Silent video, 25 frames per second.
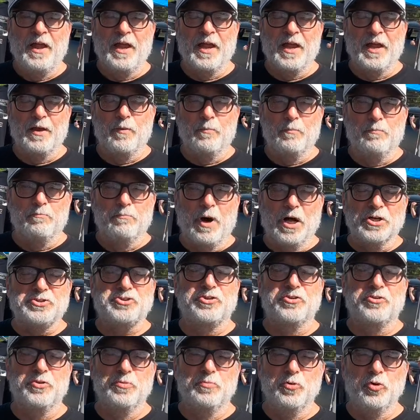And
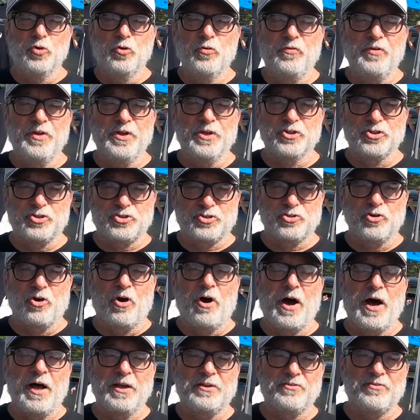much of the movie is
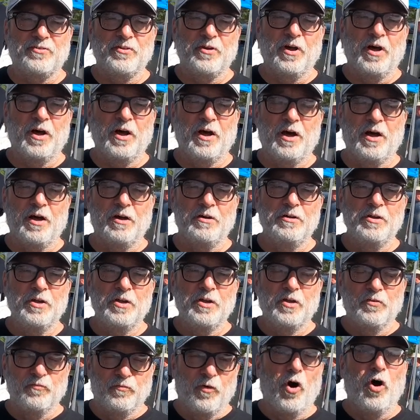shot uh,
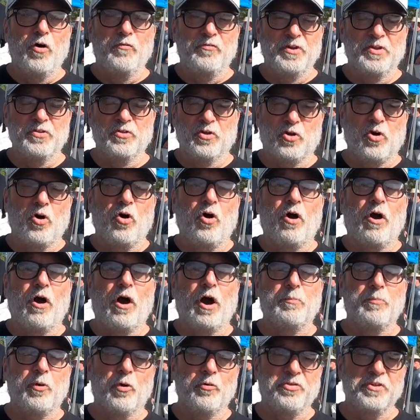involving the
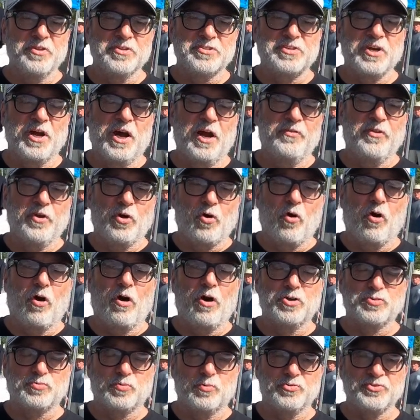car, both inside the
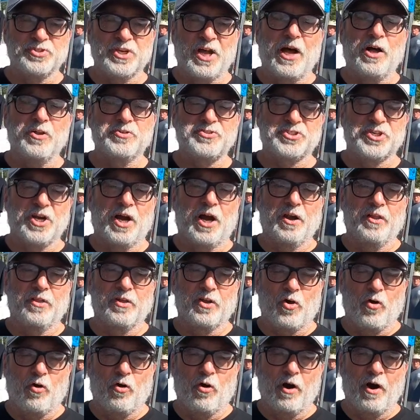car as well as the outside of
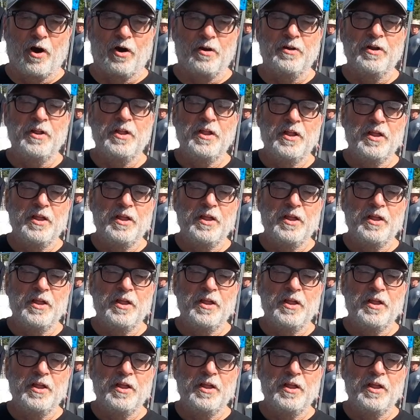the car.